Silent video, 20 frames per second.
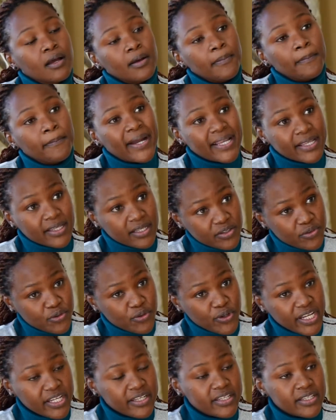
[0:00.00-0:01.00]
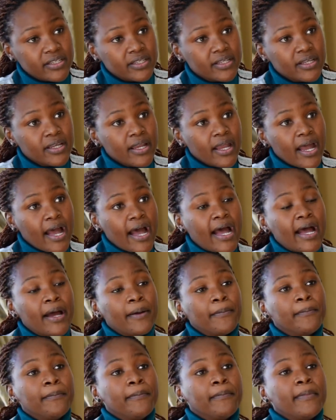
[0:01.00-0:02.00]
market ready,
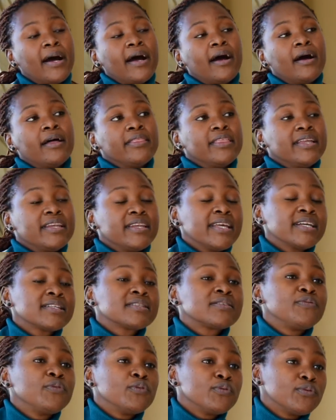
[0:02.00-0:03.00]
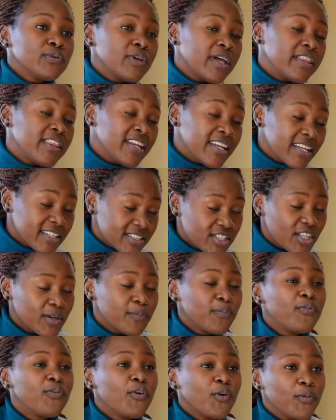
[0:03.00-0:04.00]
the next
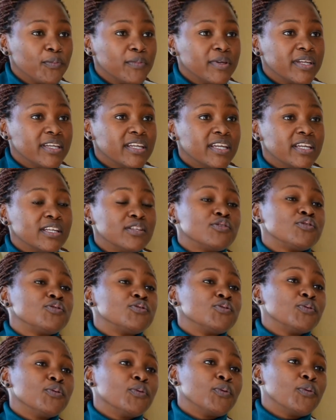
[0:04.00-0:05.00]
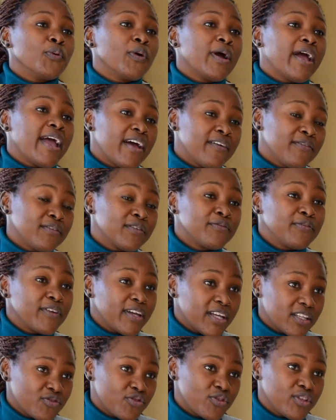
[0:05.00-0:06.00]
step for me is to have a
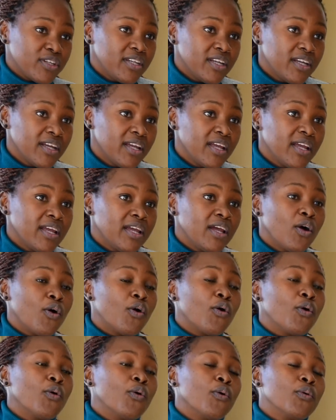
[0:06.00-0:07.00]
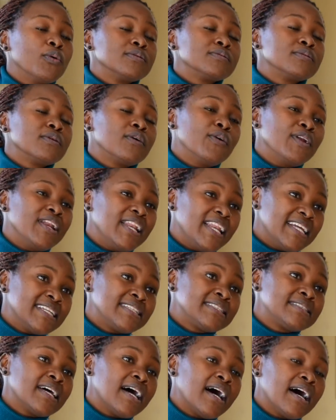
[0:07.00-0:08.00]
factory or
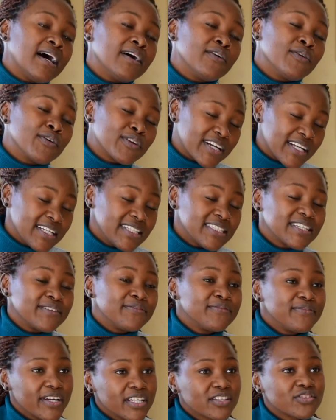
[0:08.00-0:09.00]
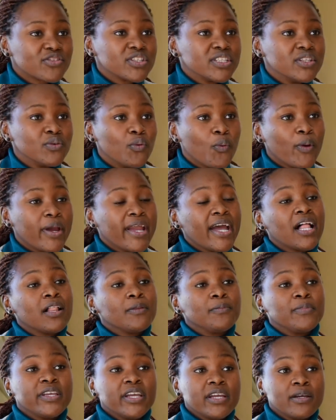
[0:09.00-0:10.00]
rent a factory where I'll
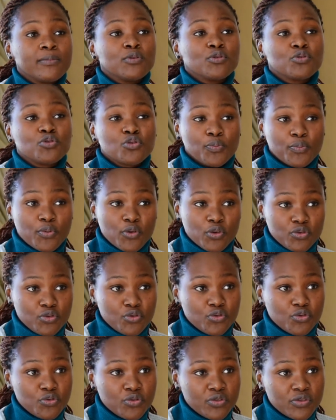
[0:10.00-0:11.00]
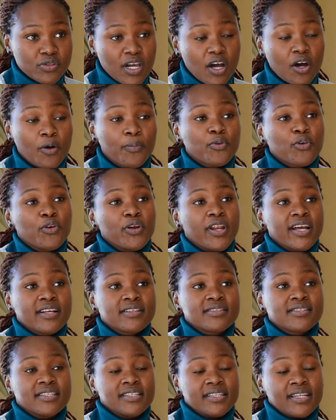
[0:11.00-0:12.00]
be able to produce our
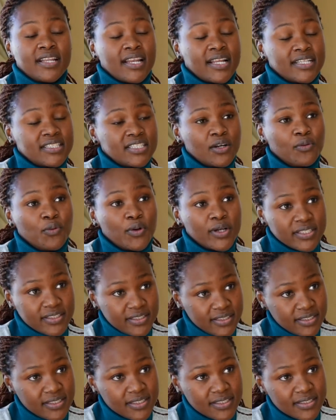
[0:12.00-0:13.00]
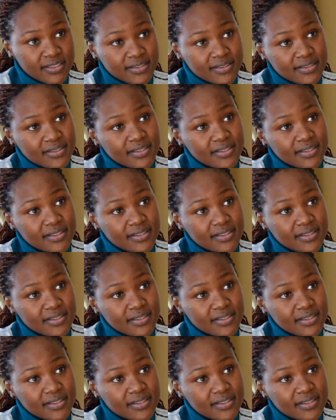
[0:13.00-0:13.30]
products in a larger quantities.